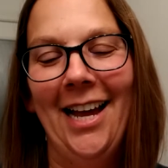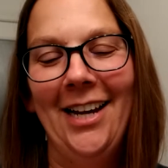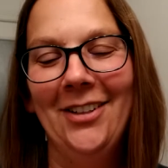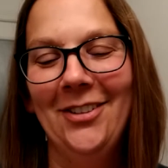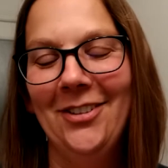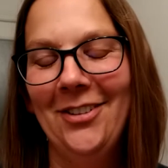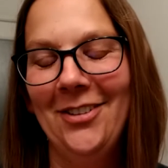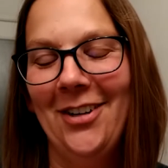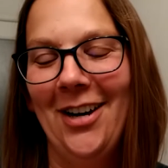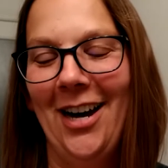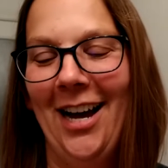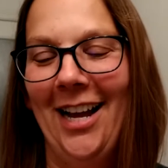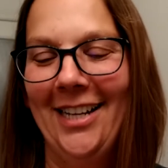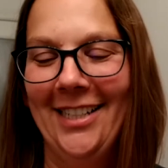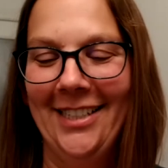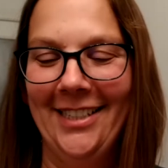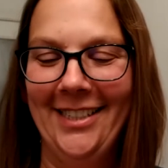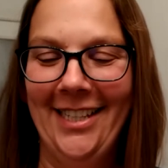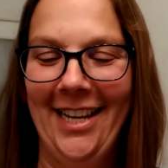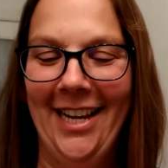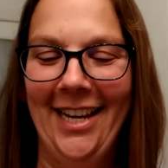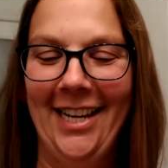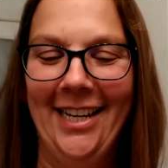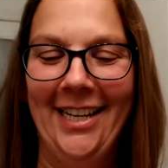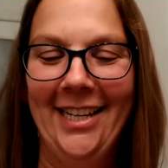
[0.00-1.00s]
I don't know how to
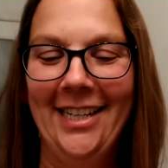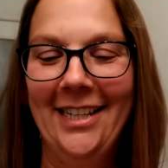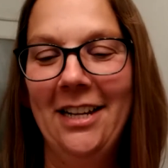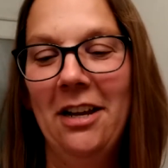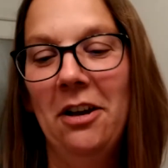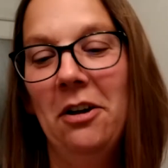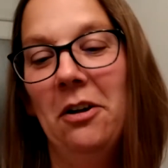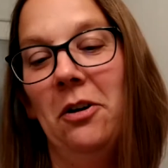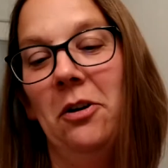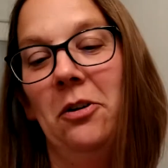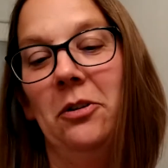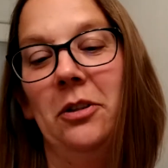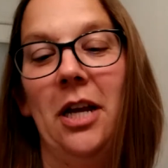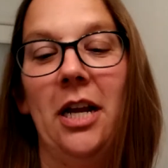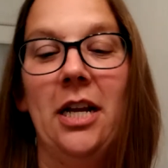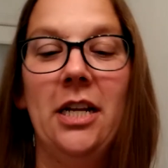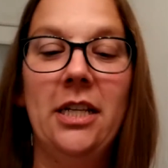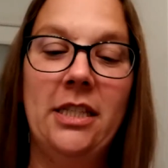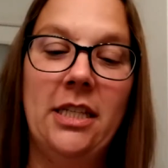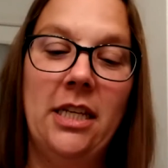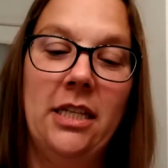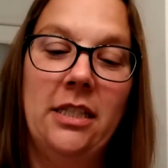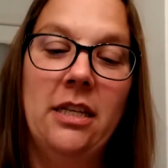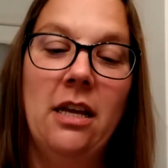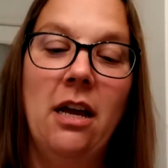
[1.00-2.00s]
say it. Hold on, it
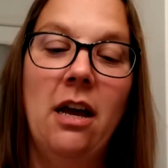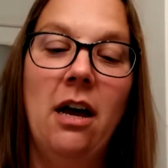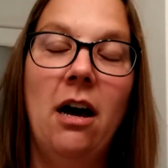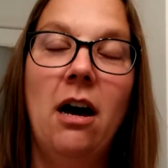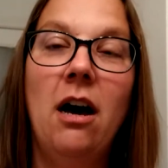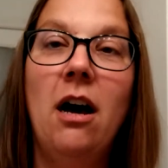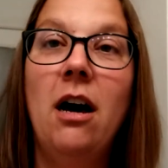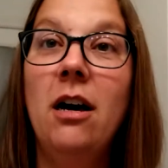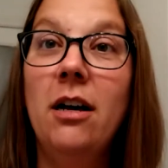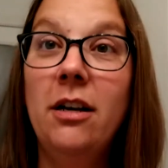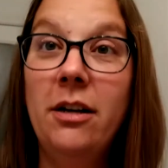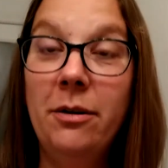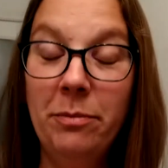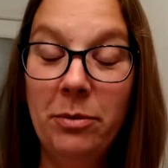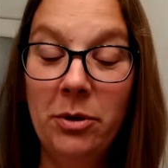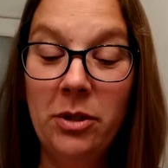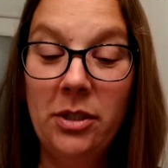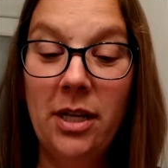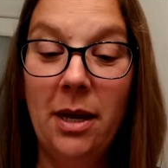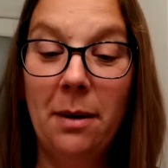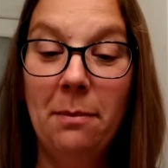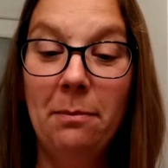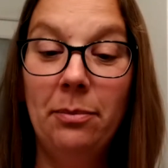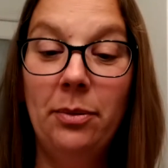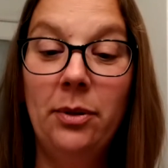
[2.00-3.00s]
says
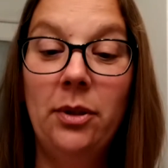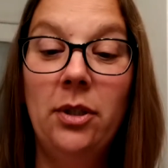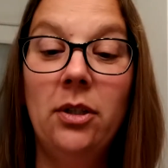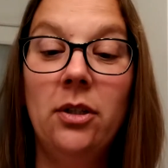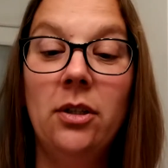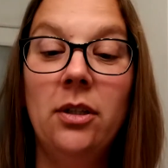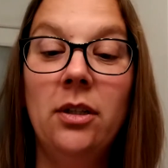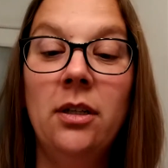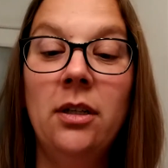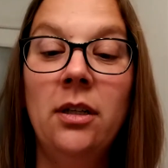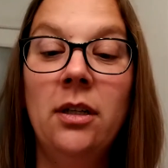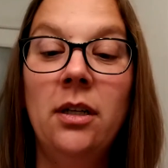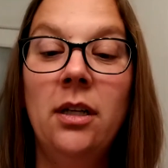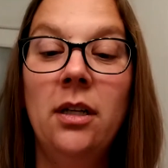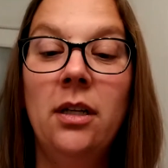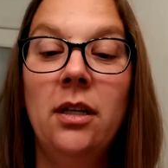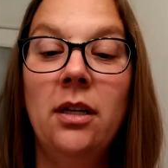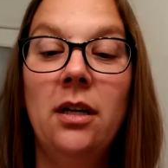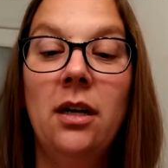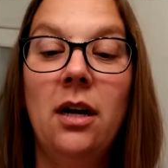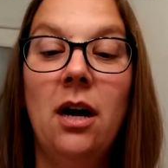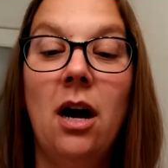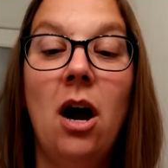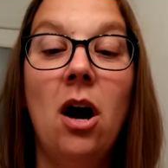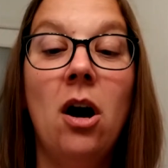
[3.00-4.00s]
100% pure
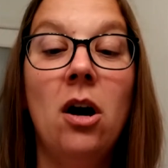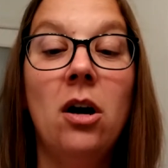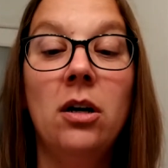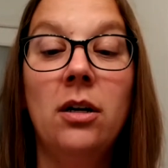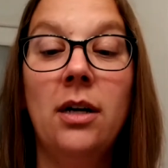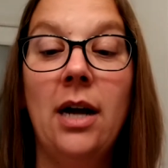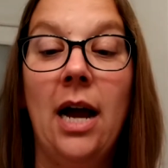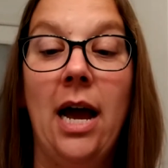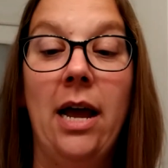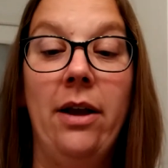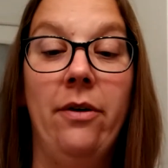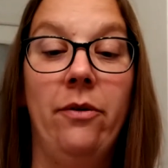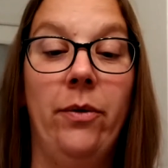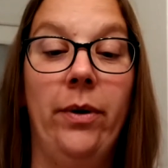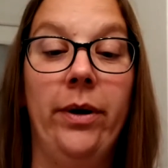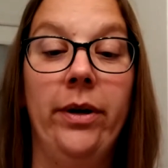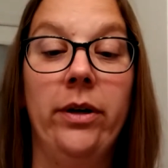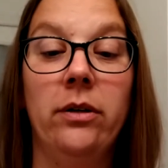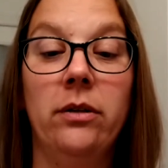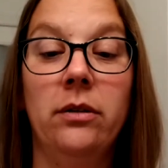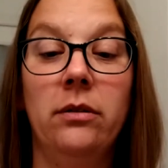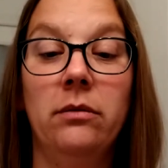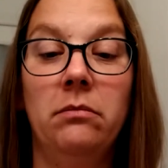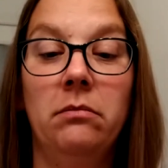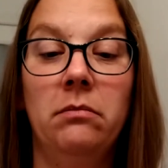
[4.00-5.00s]
argan
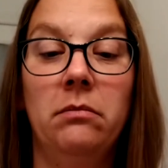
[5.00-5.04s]
oil.